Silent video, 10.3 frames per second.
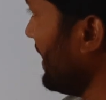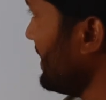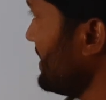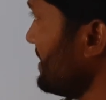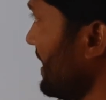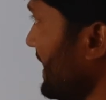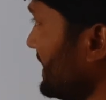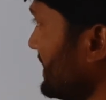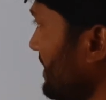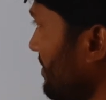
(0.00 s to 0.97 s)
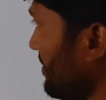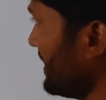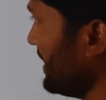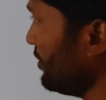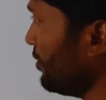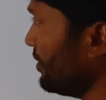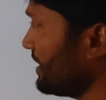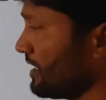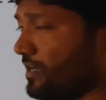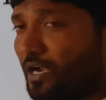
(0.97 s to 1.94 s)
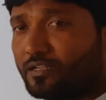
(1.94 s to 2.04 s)
I8, okay, no
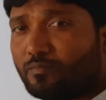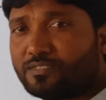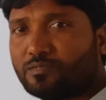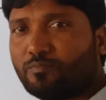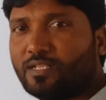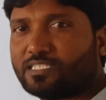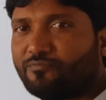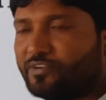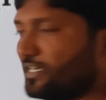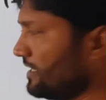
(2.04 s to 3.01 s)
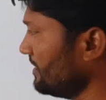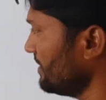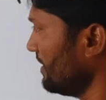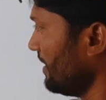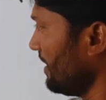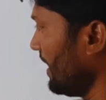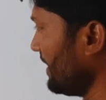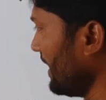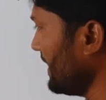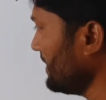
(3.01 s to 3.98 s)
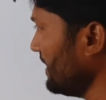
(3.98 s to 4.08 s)
non-terminal symbols after that, and
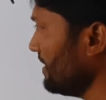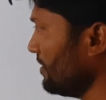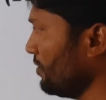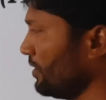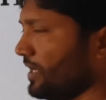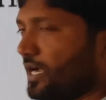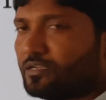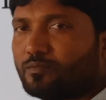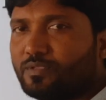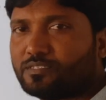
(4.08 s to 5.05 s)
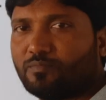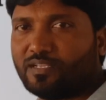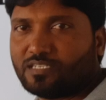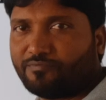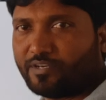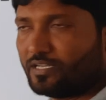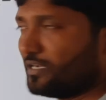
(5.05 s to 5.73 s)
I9 no non-terminal symbols after